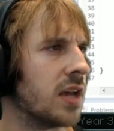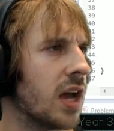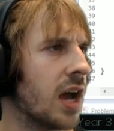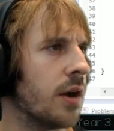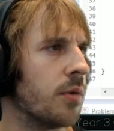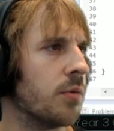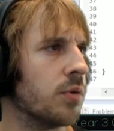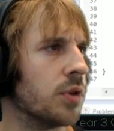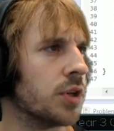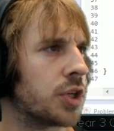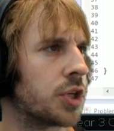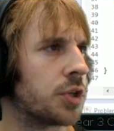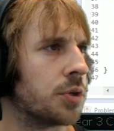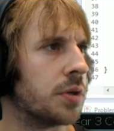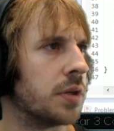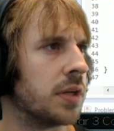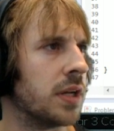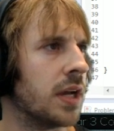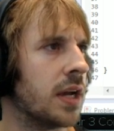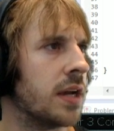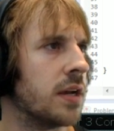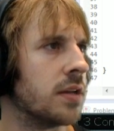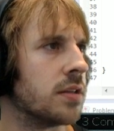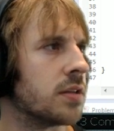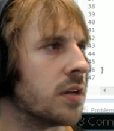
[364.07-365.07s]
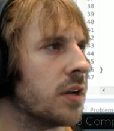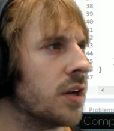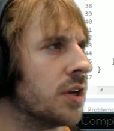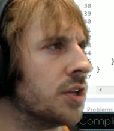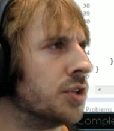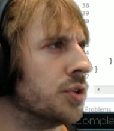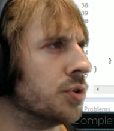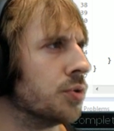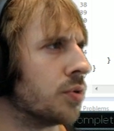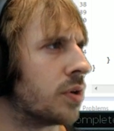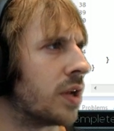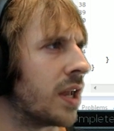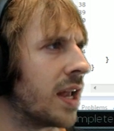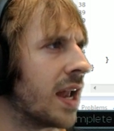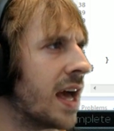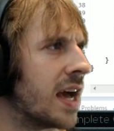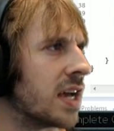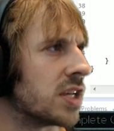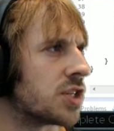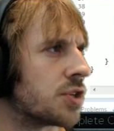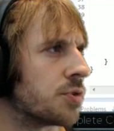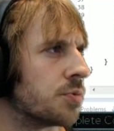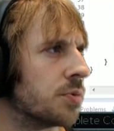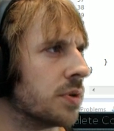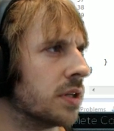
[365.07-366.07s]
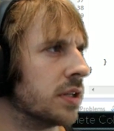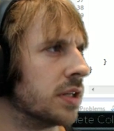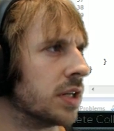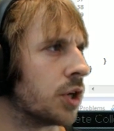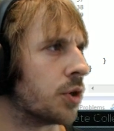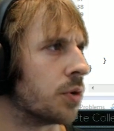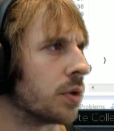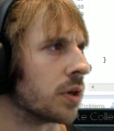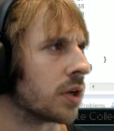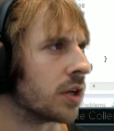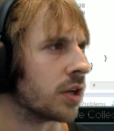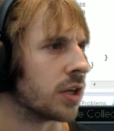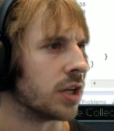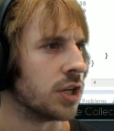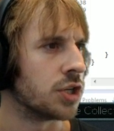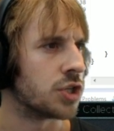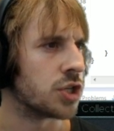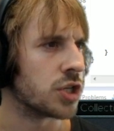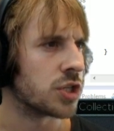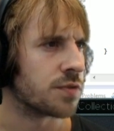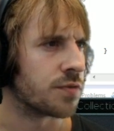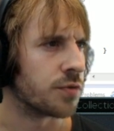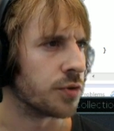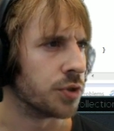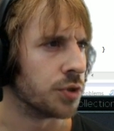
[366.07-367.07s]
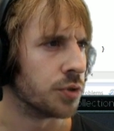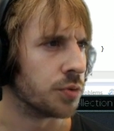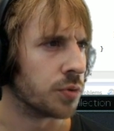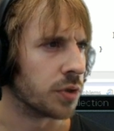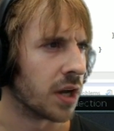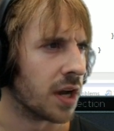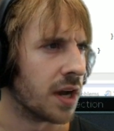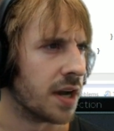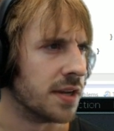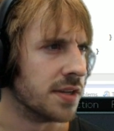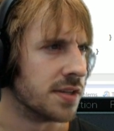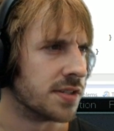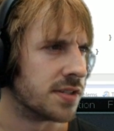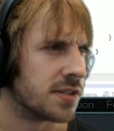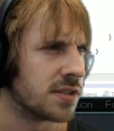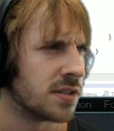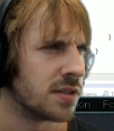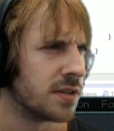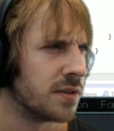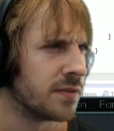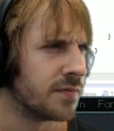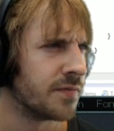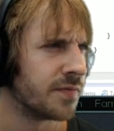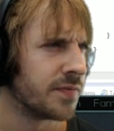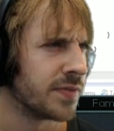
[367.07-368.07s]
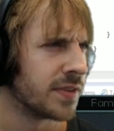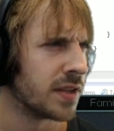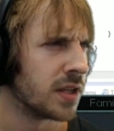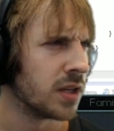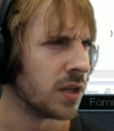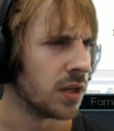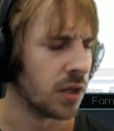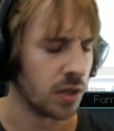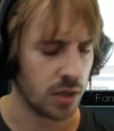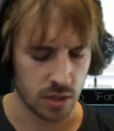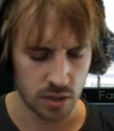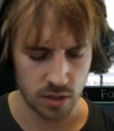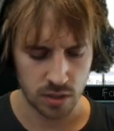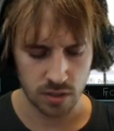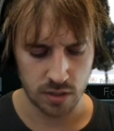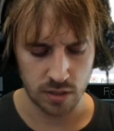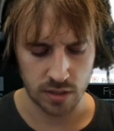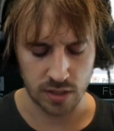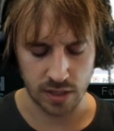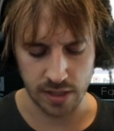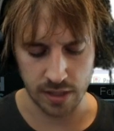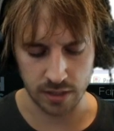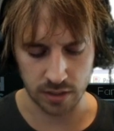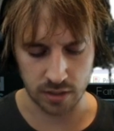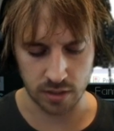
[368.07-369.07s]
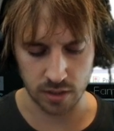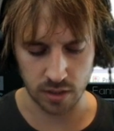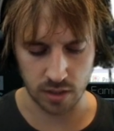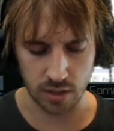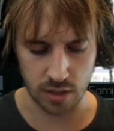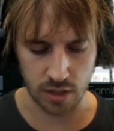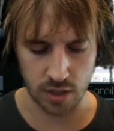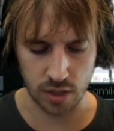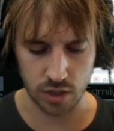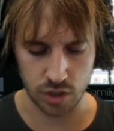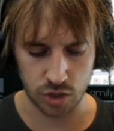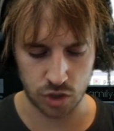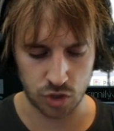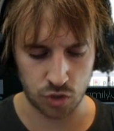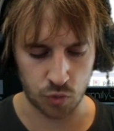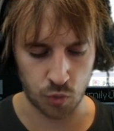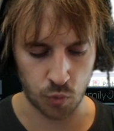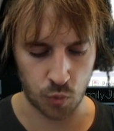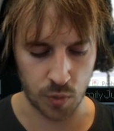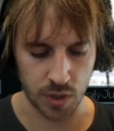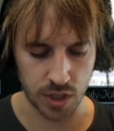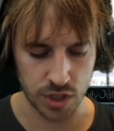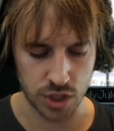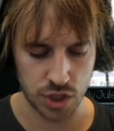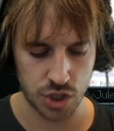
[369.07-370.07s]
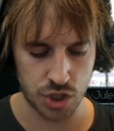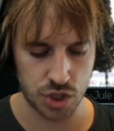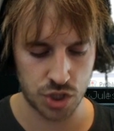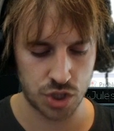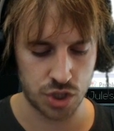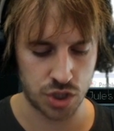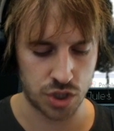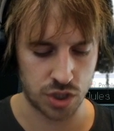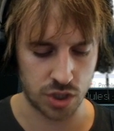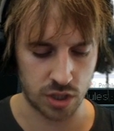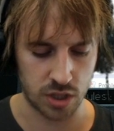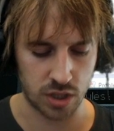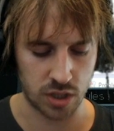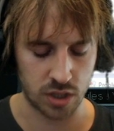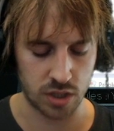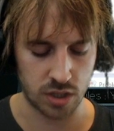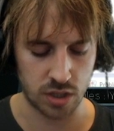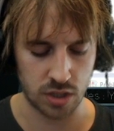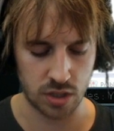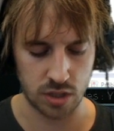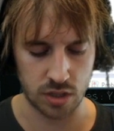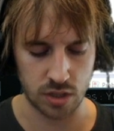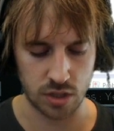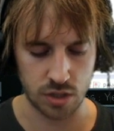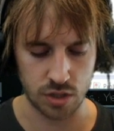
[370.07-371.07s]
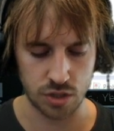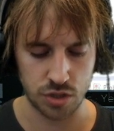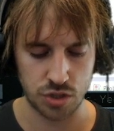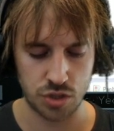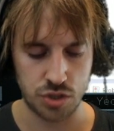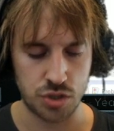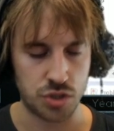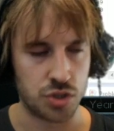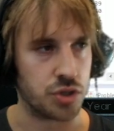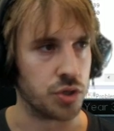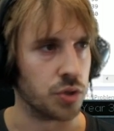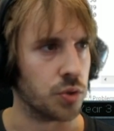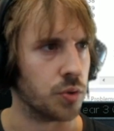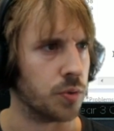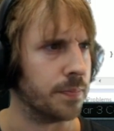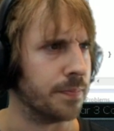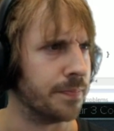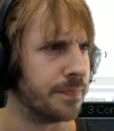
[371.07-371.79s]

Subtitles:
I will create a new class really quickly just for you guys. Like Twitch tuto.